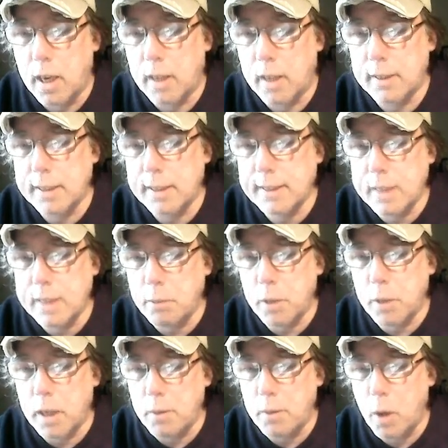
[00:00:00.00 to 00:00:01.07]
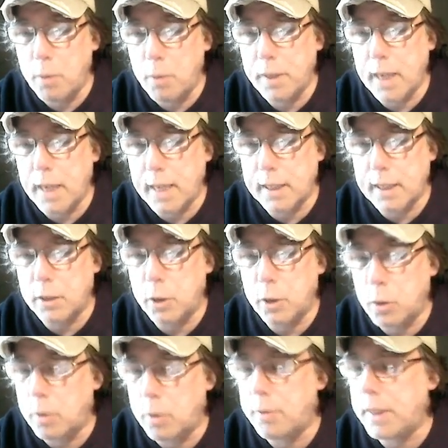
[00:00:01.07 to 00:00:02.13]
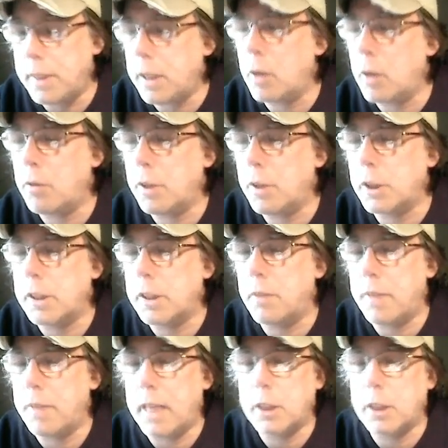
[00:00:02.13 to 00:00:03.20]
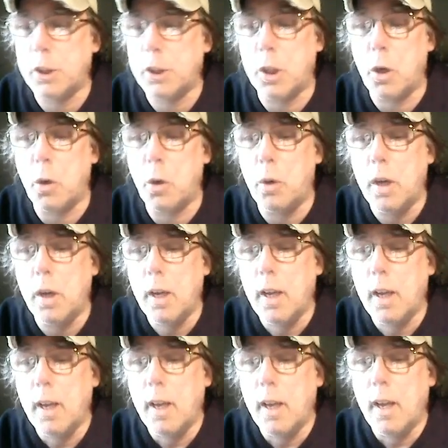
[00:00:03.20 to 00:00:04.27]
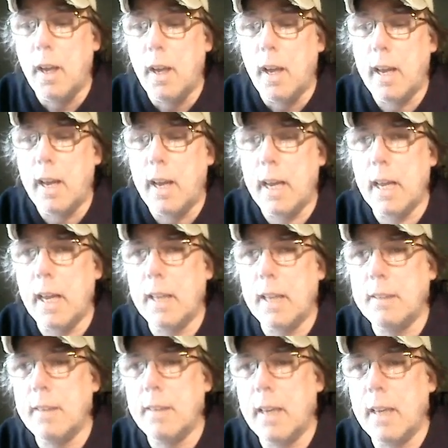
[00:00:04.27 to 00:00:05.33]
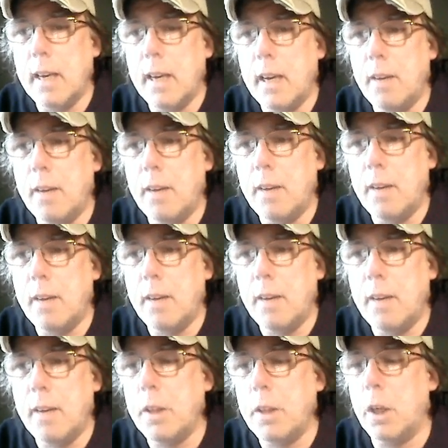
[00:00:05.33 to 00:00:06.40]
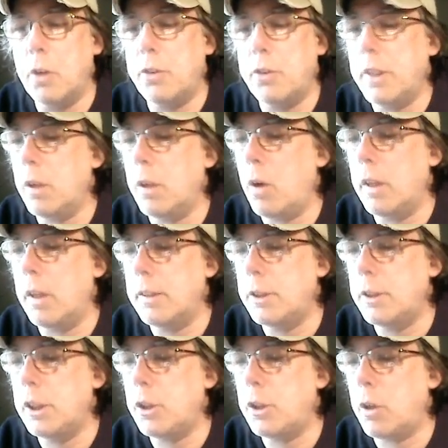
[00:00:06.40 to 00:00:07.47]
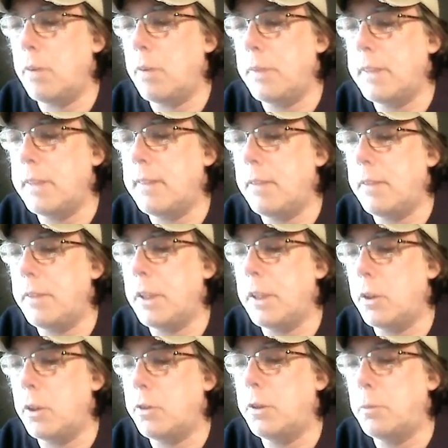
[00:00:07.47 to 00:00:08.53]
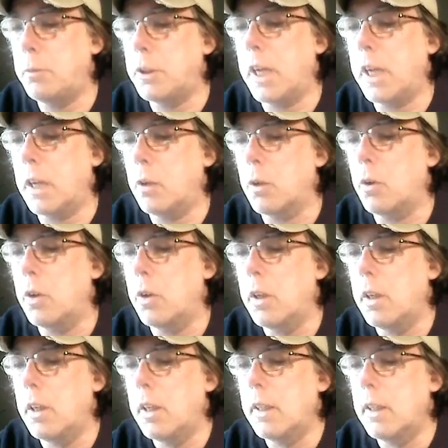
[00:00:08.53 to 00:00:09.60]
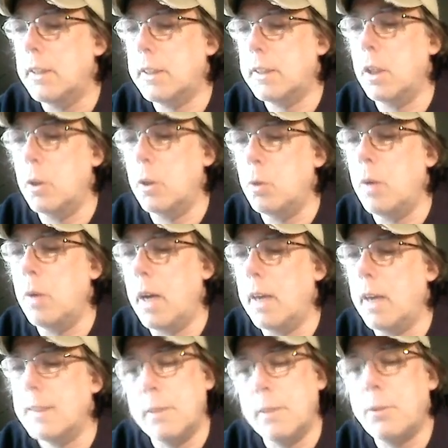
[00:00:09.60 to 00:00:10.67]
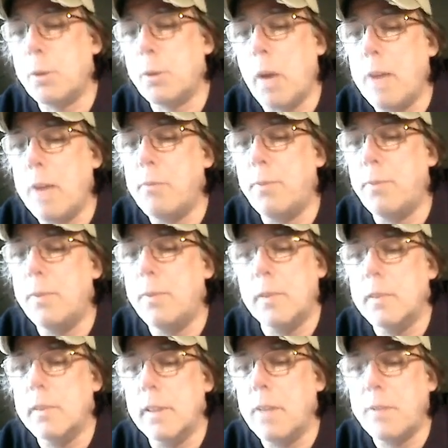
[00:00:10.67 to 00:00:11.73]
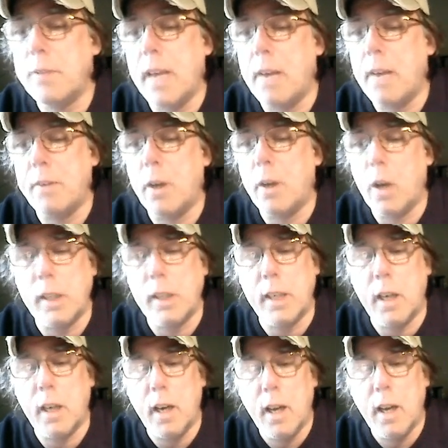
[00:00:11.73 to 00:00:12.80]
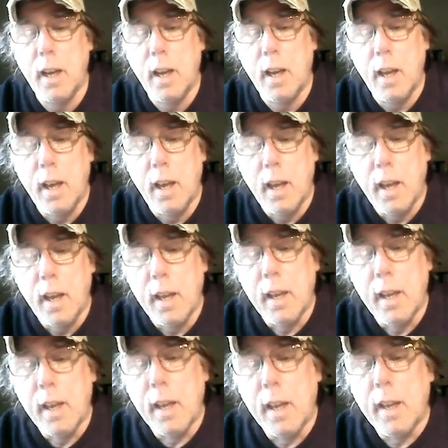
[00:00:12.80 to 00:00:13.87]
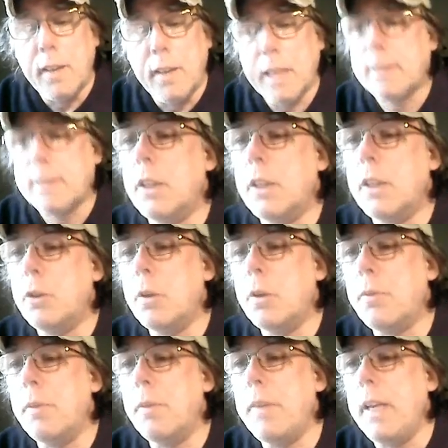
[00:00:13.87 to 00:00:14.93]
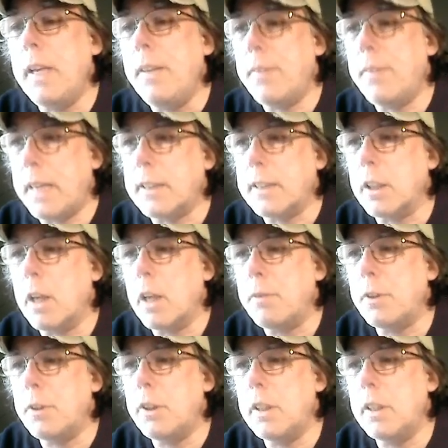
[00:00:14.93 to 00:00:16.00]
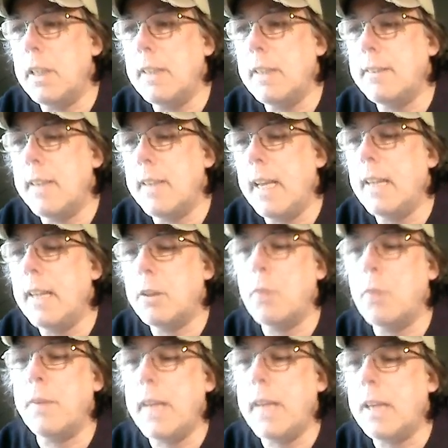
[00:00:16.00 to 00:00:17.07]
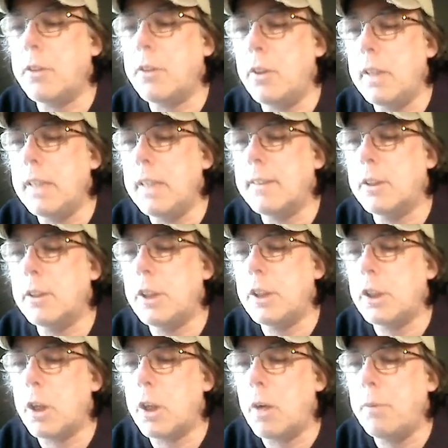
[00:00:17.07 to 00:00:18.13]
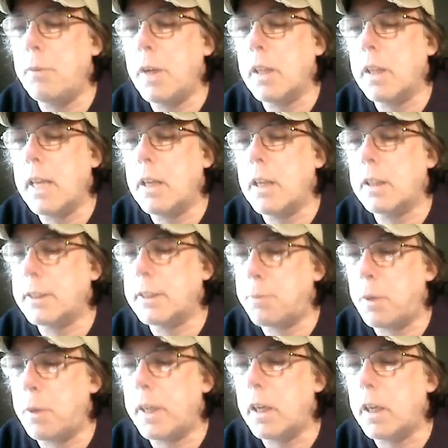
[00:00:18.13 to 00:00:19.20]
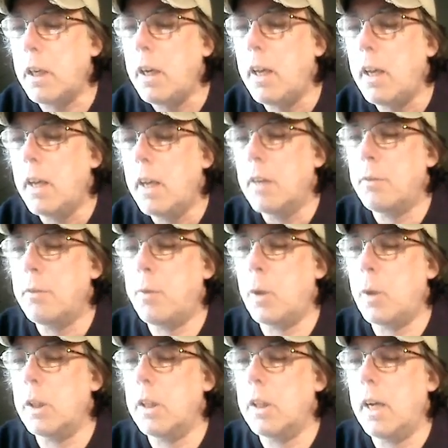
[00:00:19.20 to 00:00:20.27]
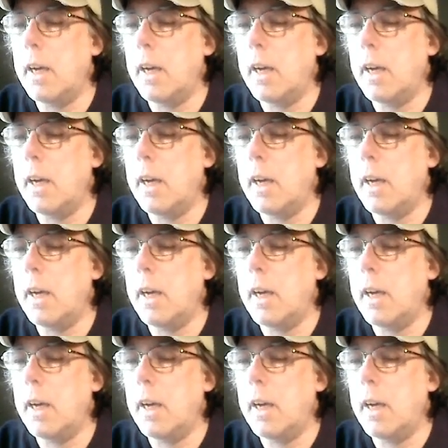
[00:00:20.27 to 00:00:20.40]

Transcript: This summer, I'm hoping I can do a video version of that show, and a few other shows here on GJRB TV YouTube channel. So subscribe. Love to have you on here. That's do it for me. Thanks a lot for tuning in today, and don't forget, tune in to GJRB Online on Spreaker for